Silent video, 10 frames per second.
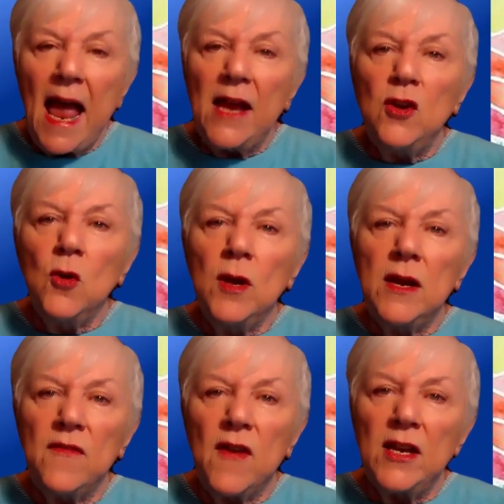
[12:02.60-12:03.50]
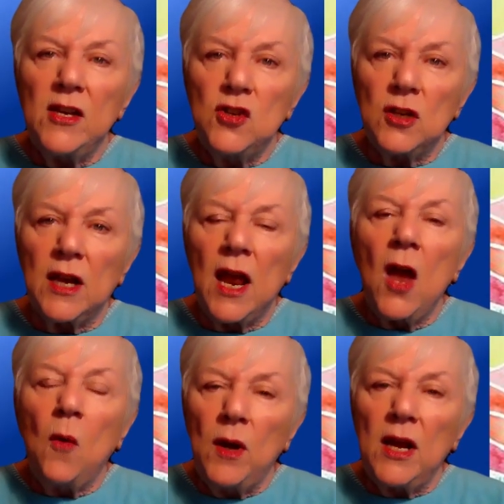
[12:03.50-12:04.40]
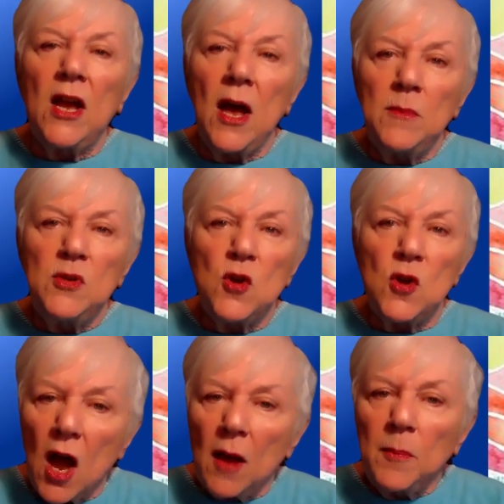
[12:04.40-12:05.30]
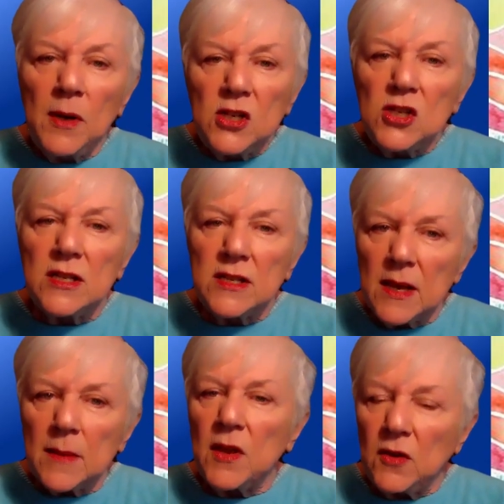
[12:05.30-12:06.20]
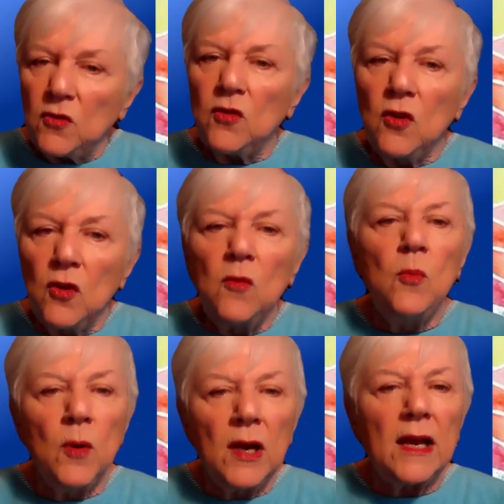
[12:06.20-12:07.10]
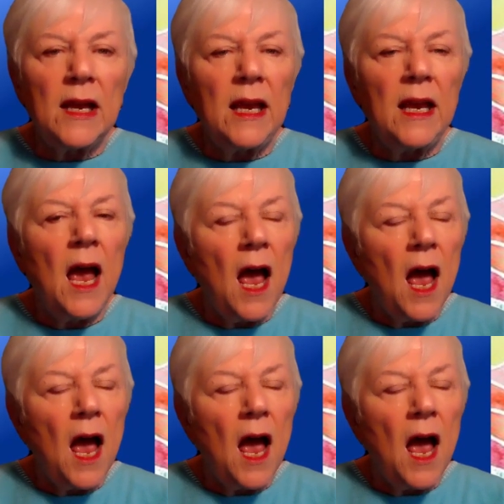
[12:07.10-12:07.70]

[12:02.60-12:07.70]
and your innovation when it comes to accomplishing something you really